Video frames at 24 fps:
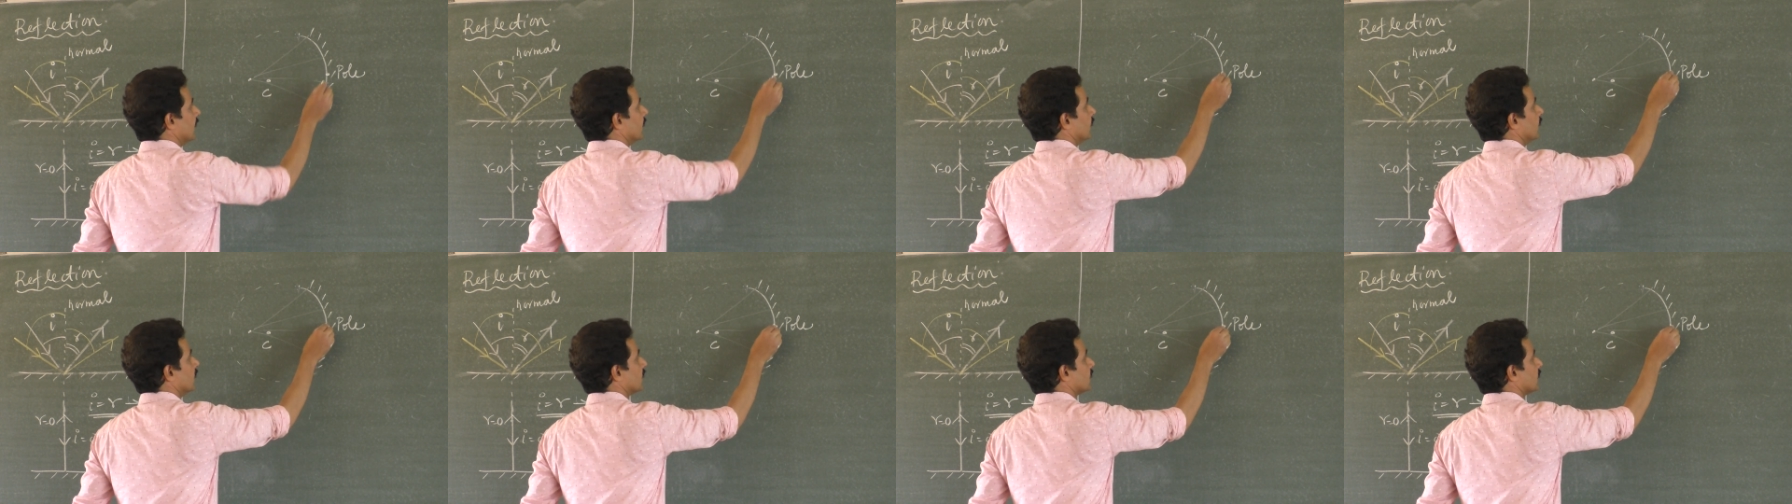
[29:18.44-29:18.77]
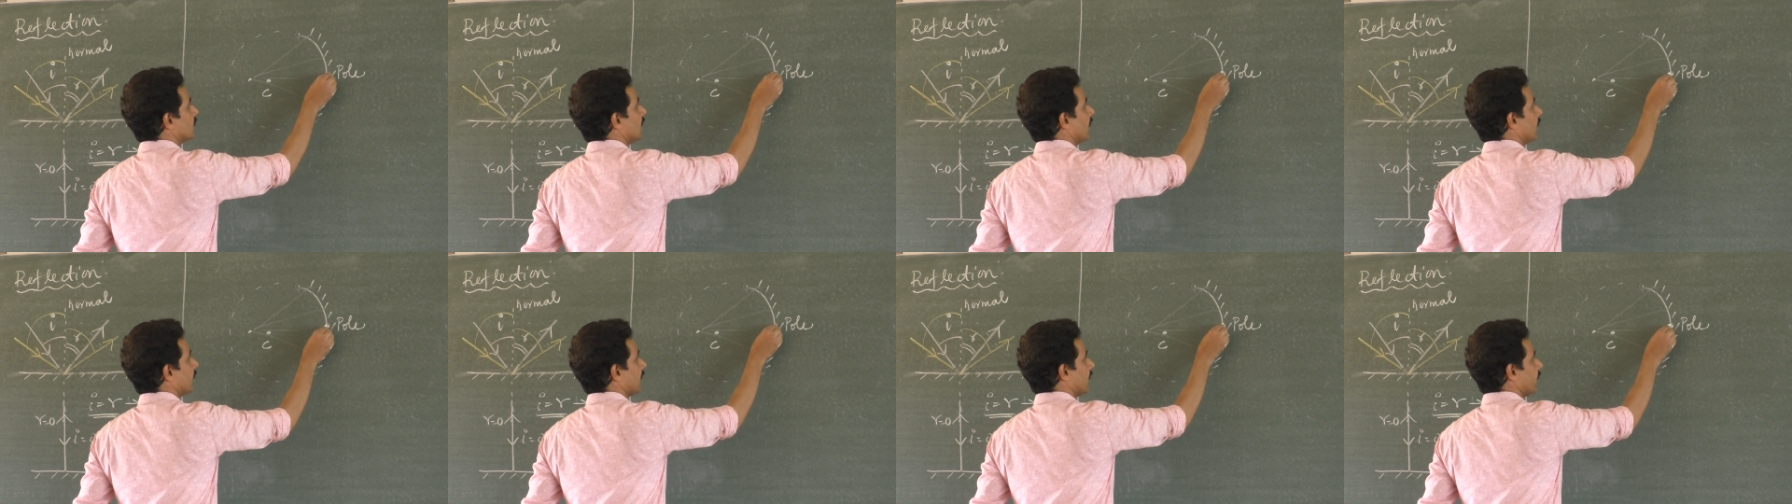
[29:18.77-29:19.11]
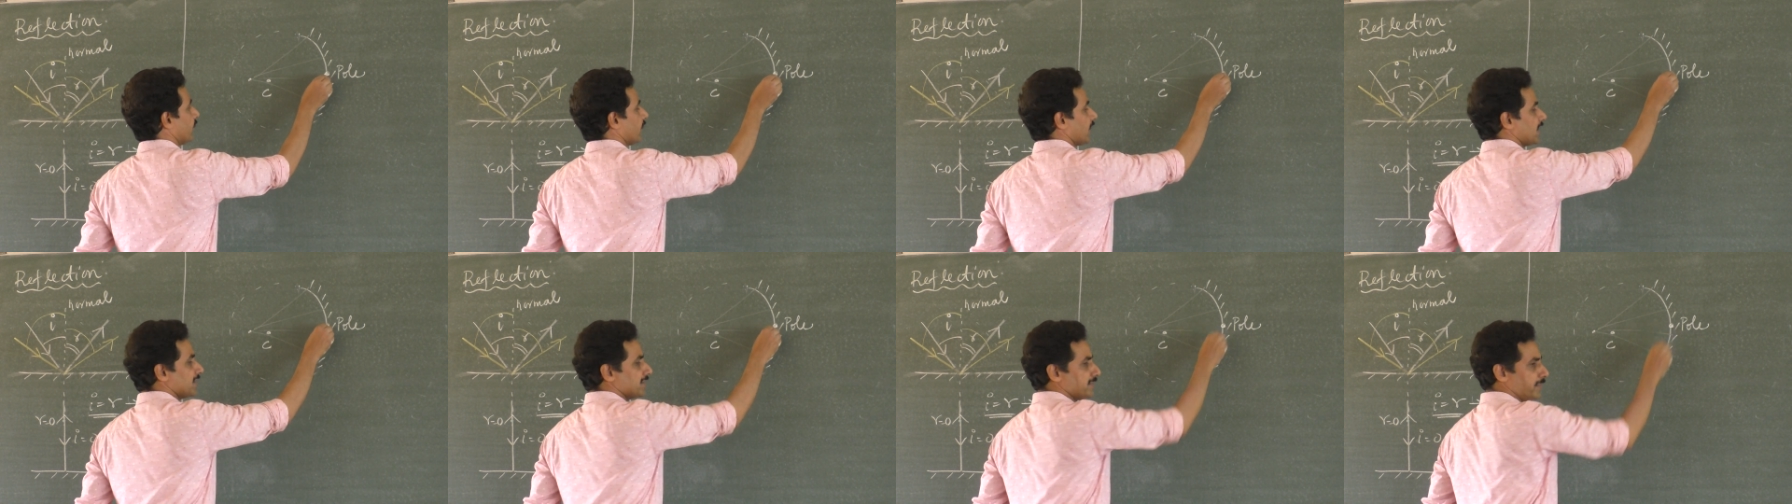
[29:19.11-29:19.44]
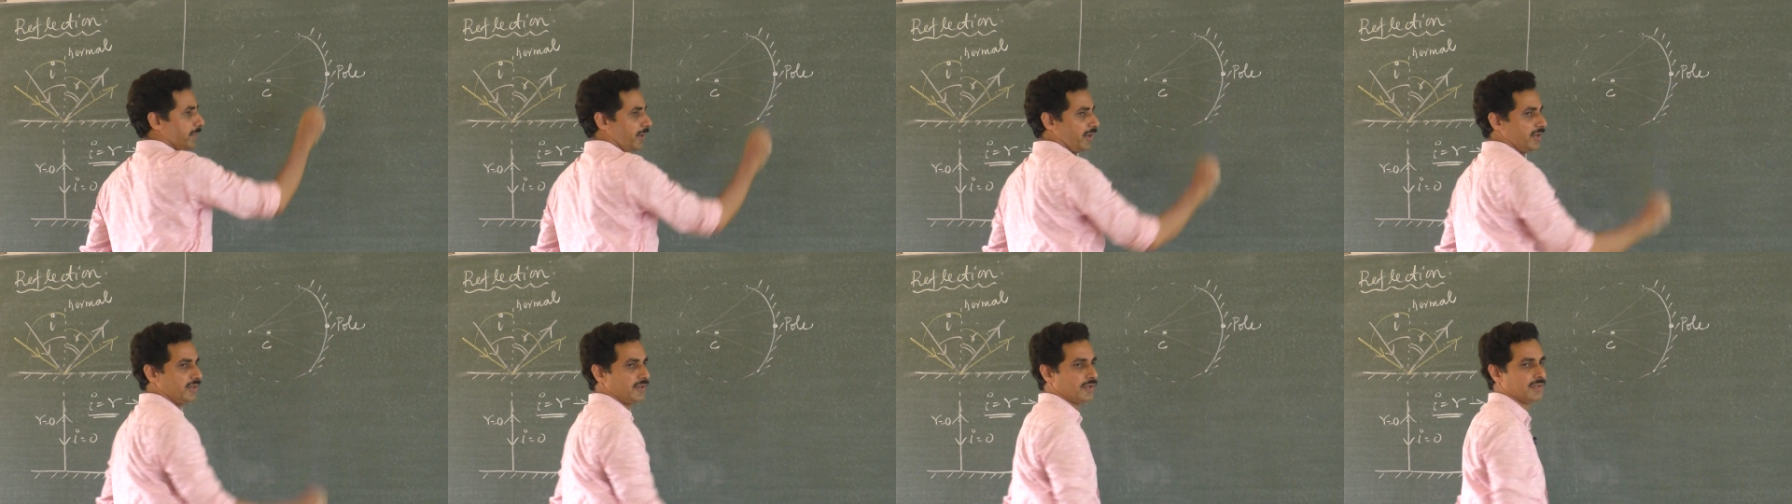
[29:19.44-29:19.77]
We should have a reference
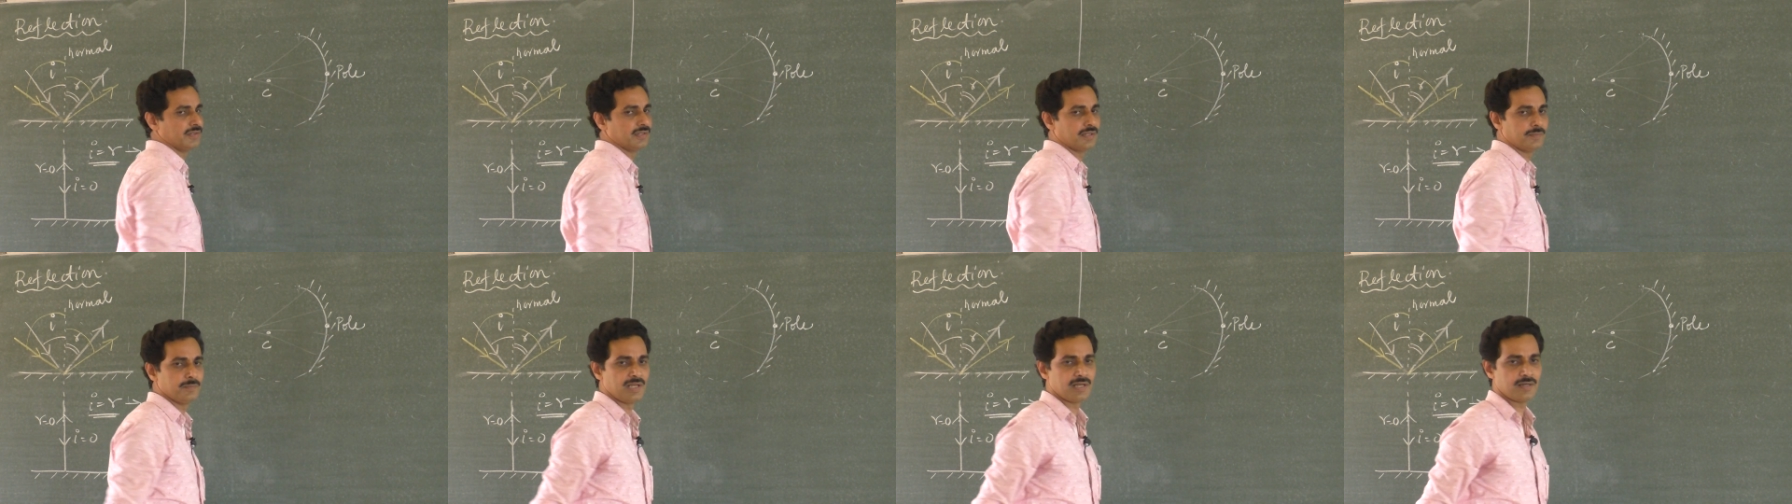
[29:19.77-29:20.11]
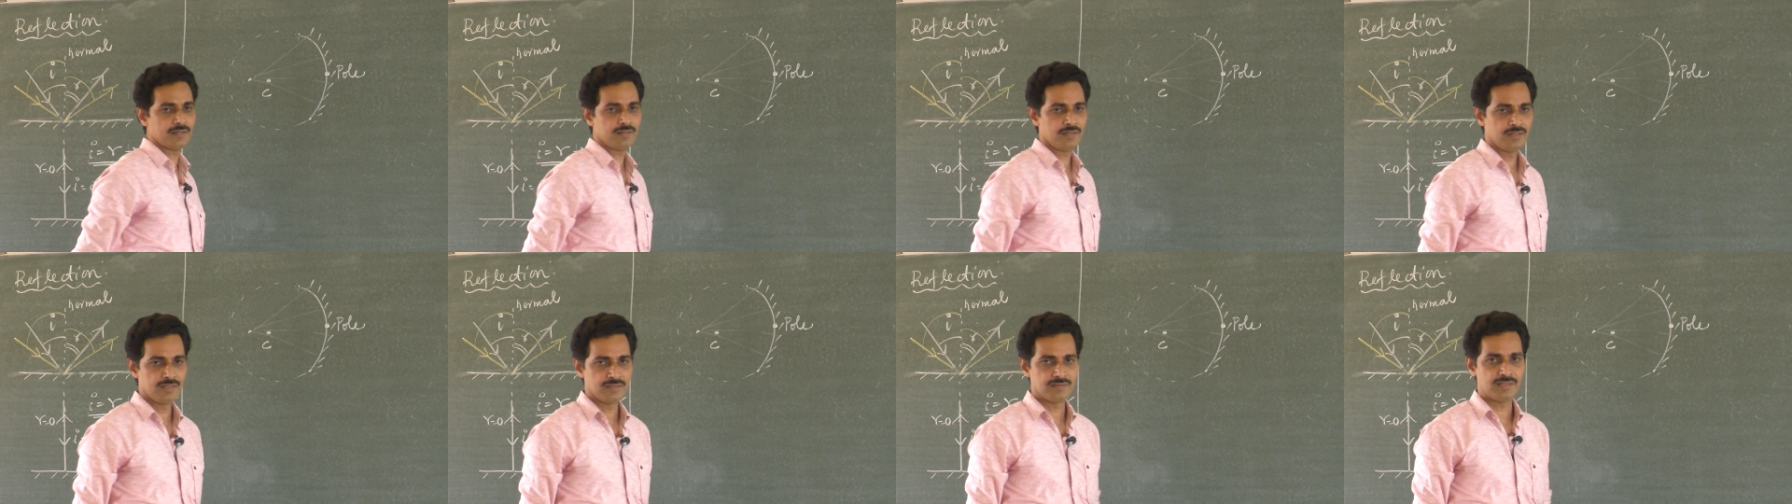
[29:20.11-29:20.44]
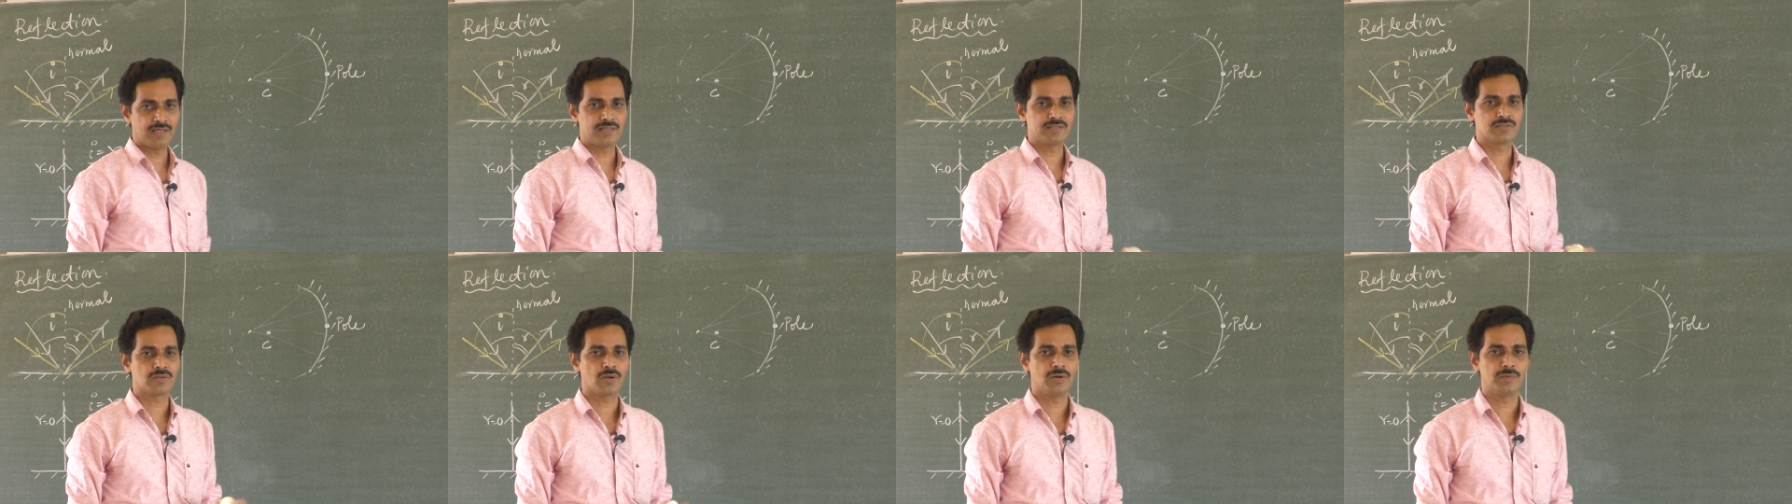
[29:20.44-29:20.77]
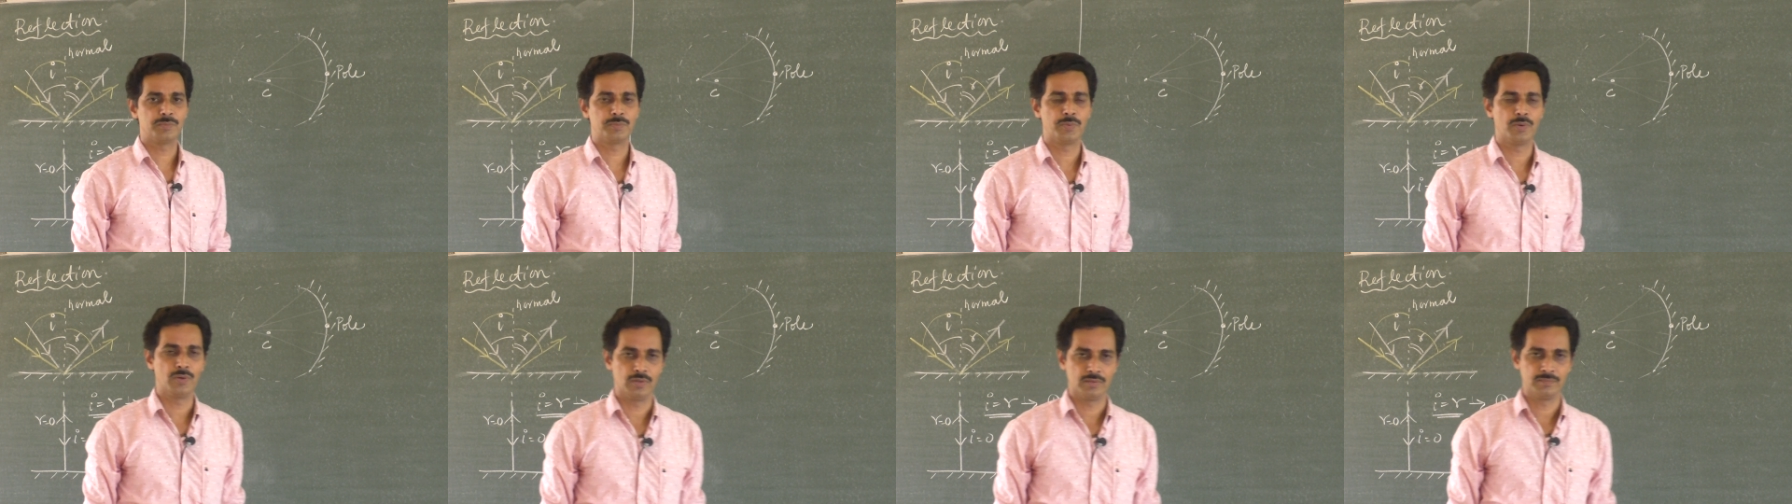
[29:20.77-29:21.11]
point on the mirror that is
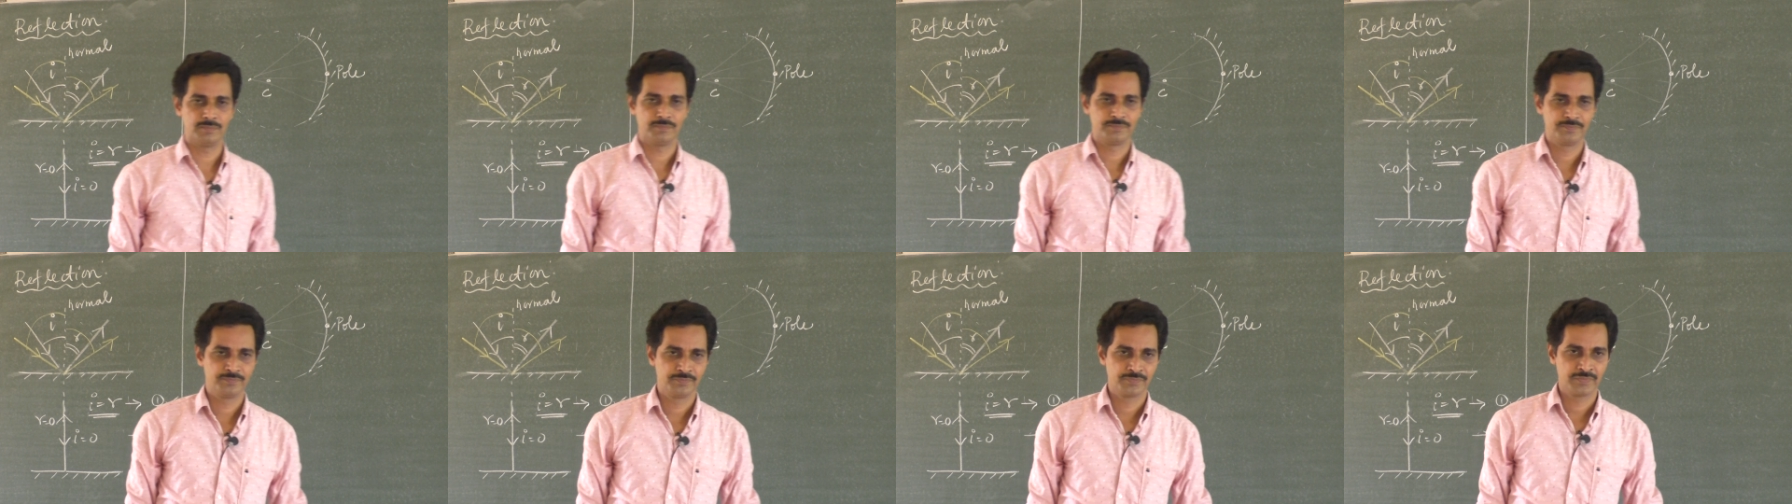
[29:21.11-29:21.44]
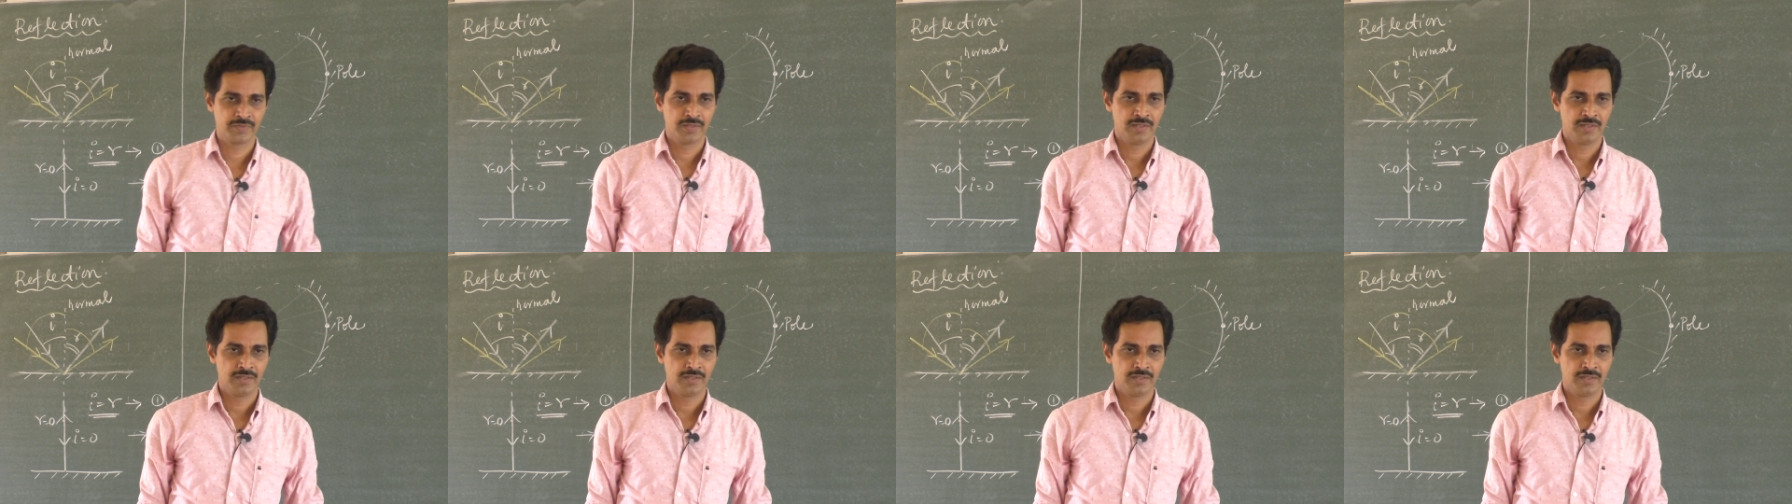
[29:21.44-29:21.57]
called pole.